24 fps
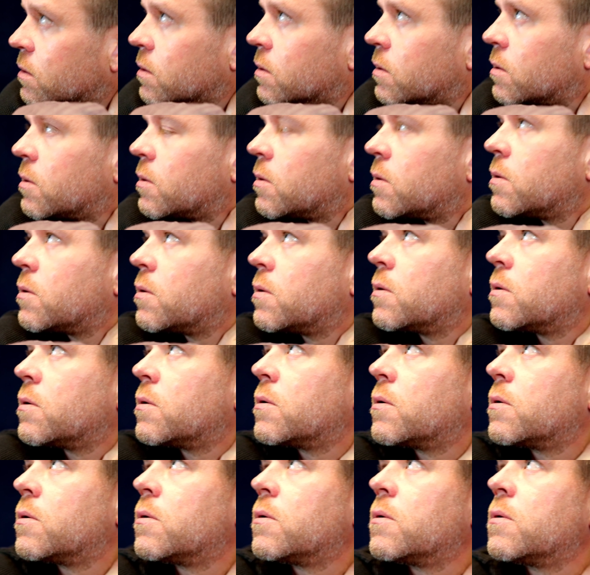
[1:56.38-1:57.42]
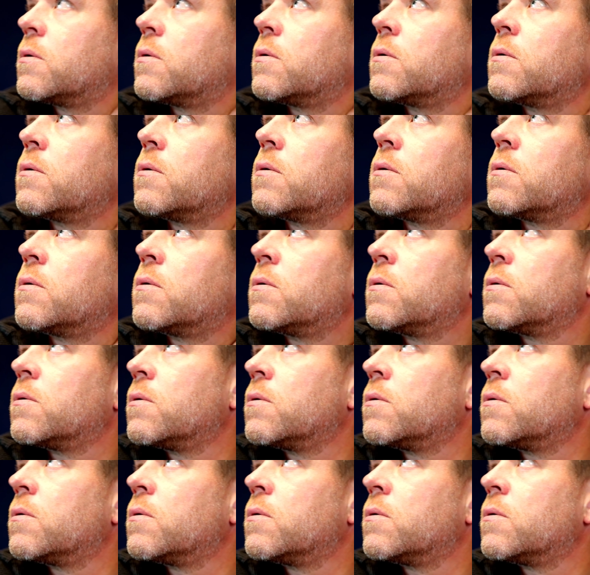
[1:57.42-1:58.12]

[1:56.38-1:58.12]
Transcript: [no speech]